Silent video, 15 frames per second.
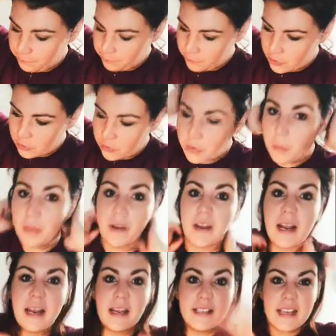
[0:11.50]
just some other
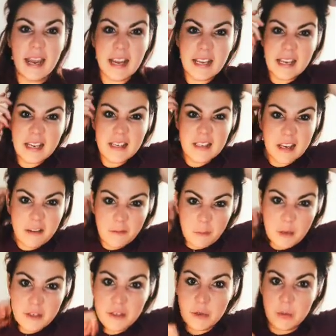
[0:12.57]
kind of techniques I've
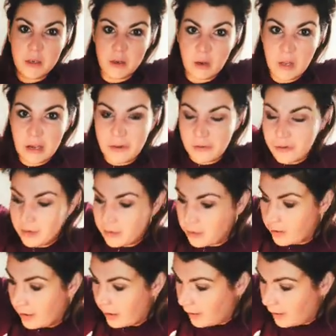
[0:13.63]
been doing or learning